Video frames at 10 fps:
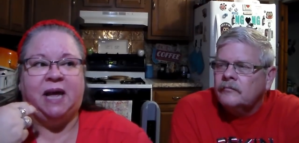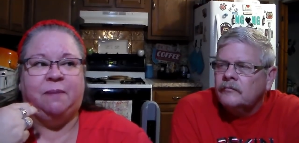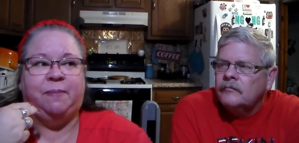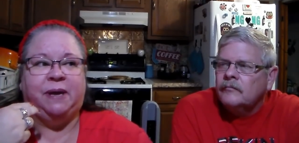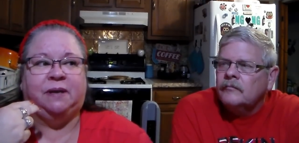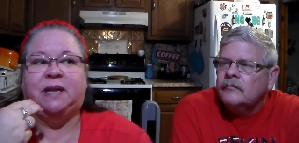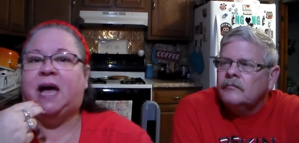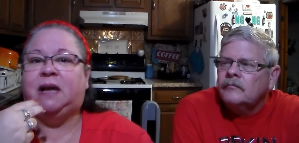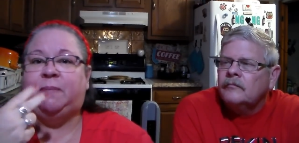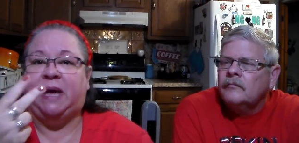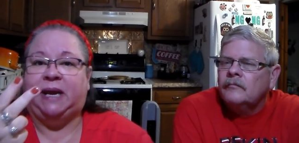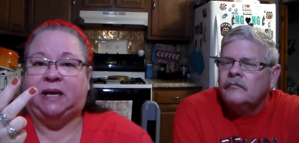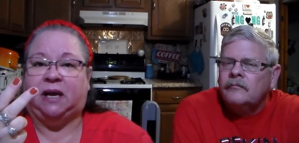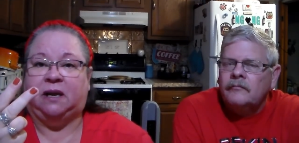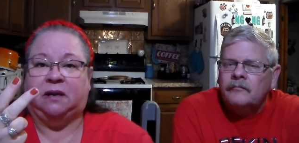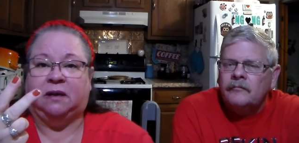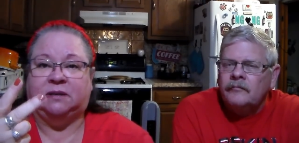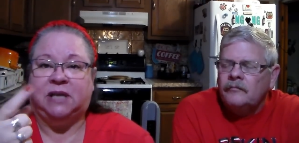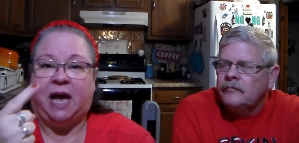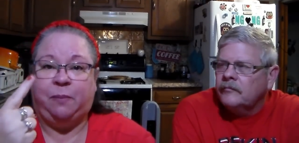Speaker 1: diabetic
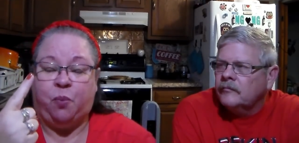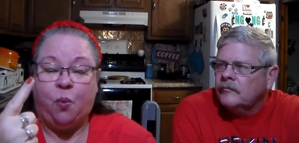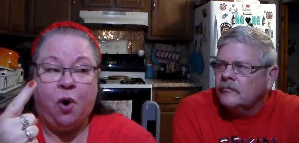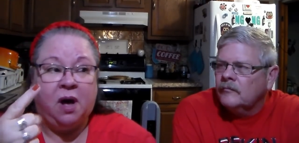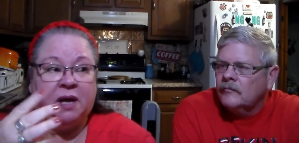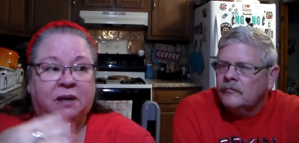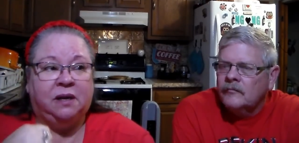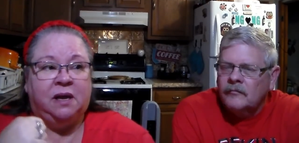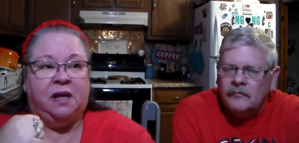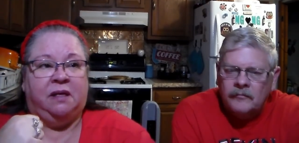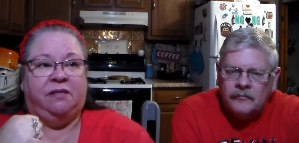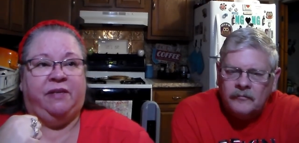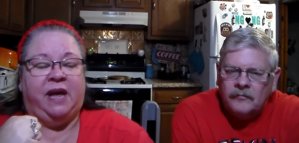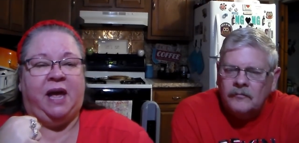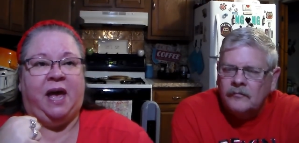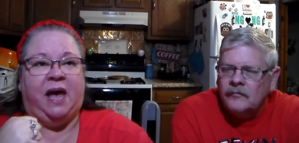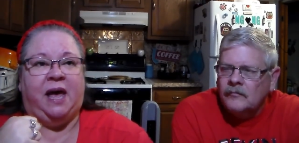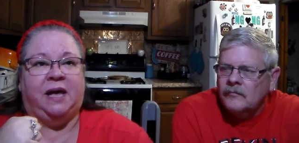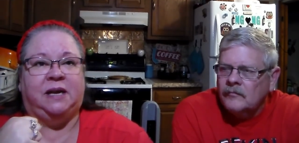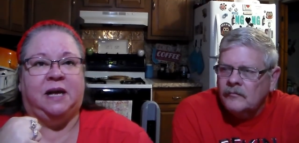type 1. They
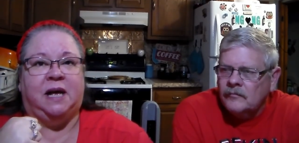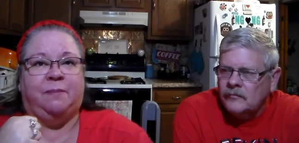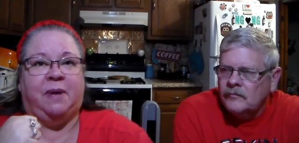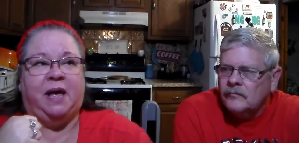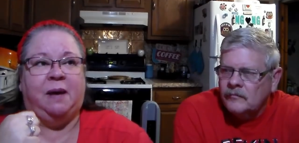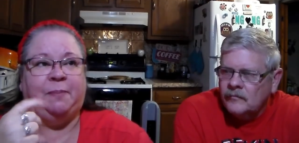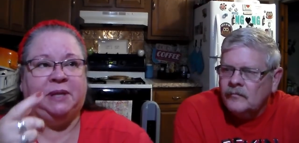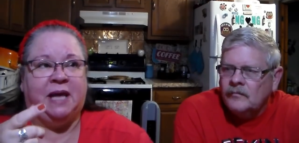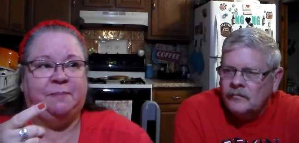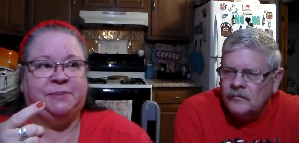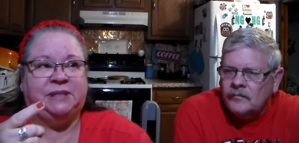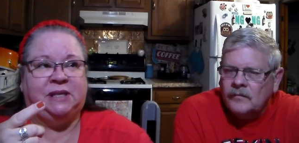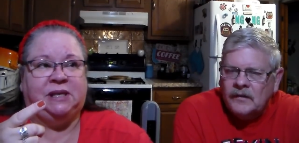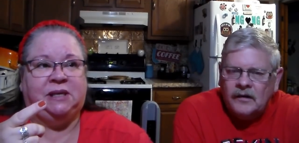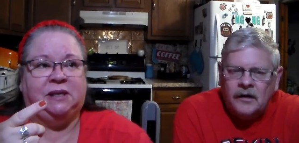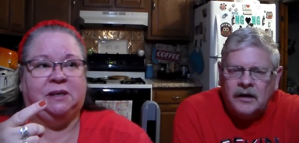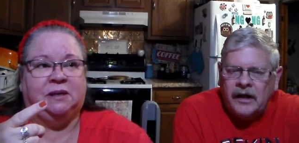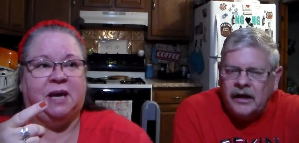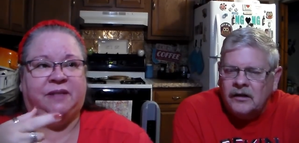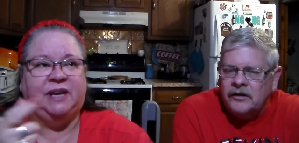had epilepsy.
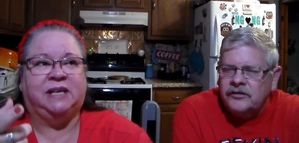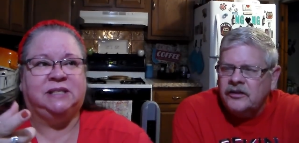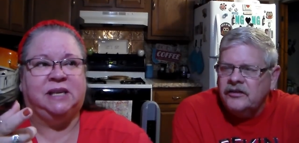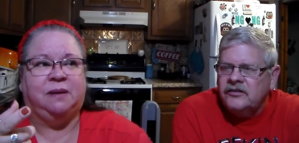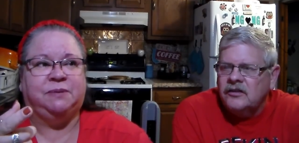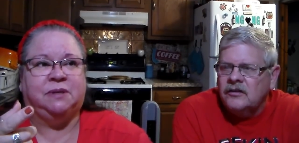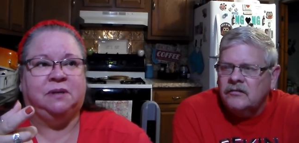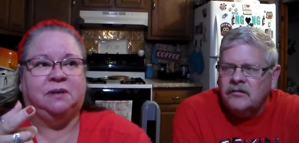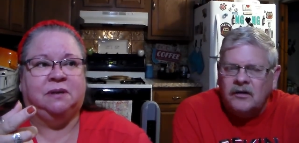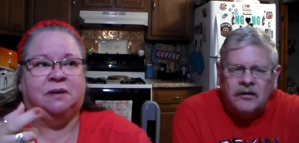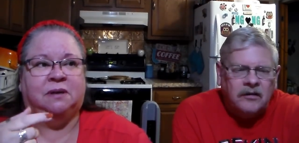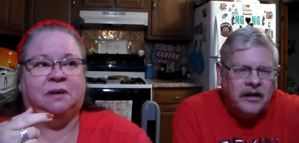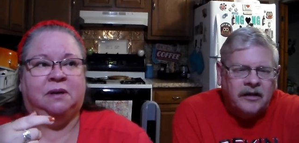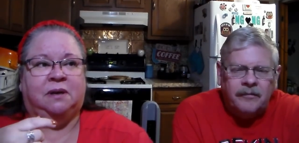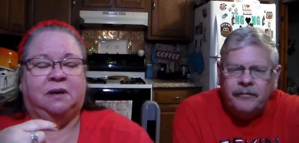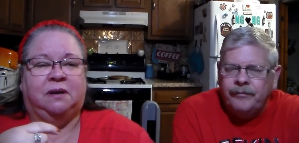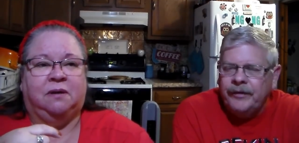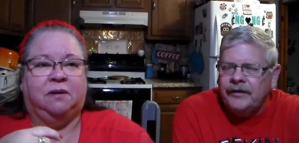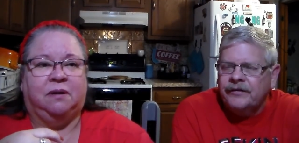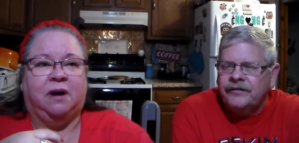
Speaker 2: I think I said that to, you know, like
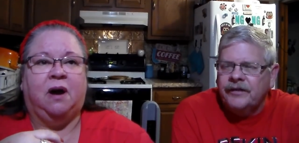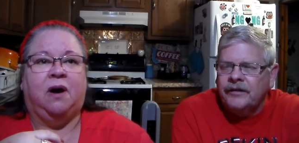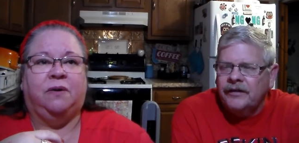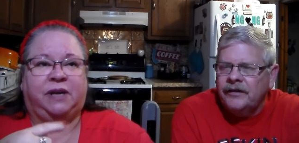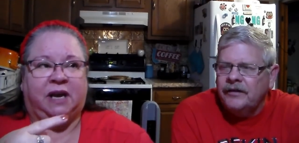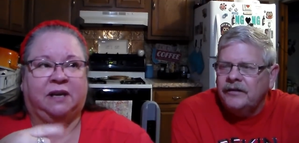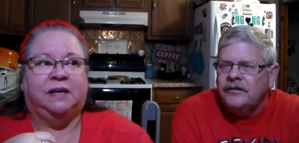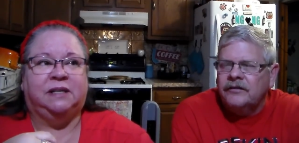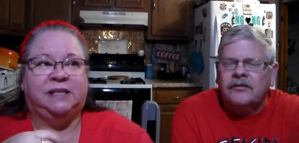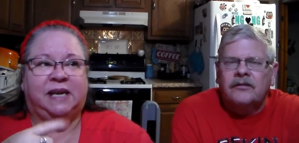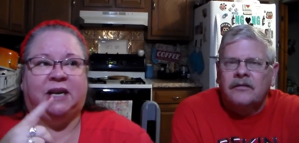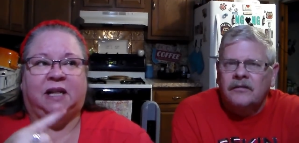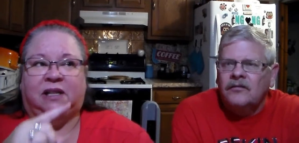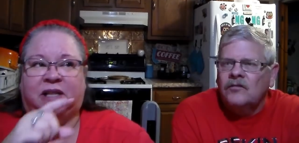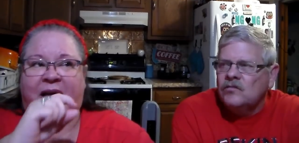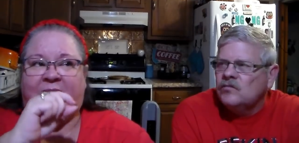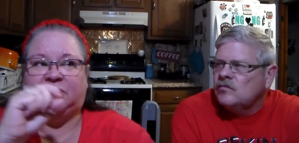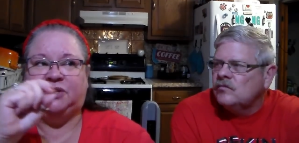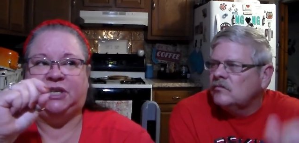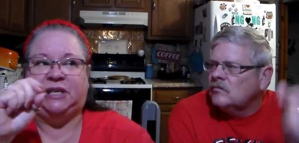penicillin.
Speaker 1: Oh yeah, it said
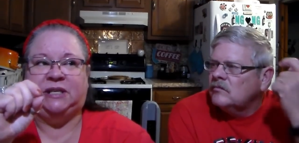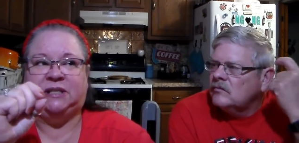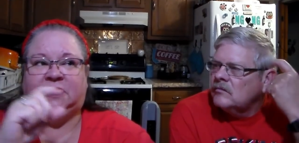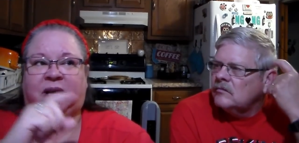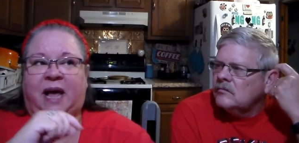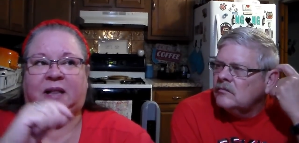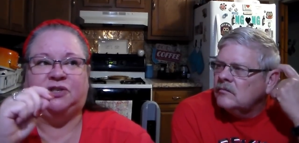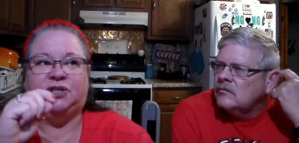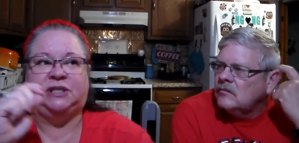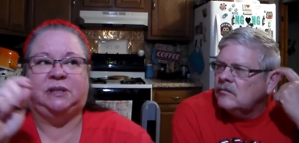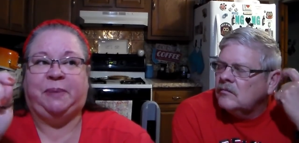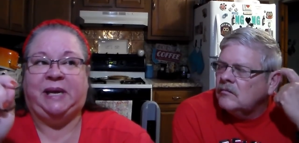allergies to